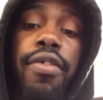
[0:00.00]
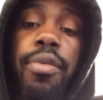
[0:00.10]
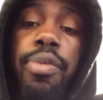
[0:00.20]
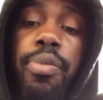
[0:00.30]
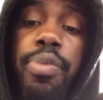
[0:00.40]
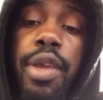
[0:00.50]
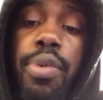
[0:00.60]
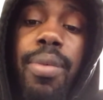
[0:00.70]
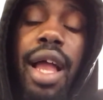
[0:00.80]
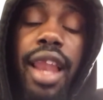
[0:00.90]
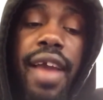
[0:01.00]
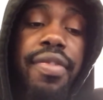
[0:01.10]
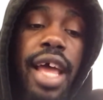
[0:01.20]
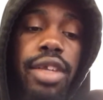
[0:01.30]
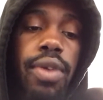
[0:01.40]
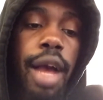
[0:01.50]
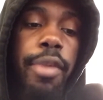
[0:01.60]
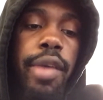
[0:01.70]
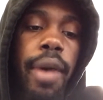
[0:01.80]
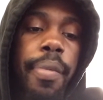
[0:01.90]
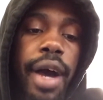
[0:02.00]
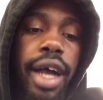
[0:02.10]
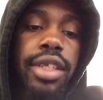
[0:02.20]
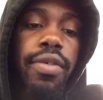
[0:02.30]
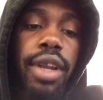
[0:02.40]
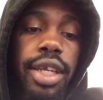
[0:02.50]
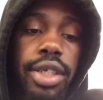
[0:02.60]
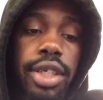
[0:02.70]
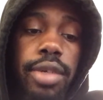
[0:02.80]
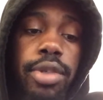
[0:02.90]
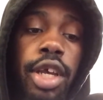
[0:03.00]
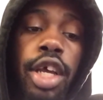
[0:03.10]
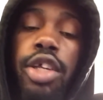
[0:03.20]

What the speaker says: from people in my life. That's what I mean by positive relationships.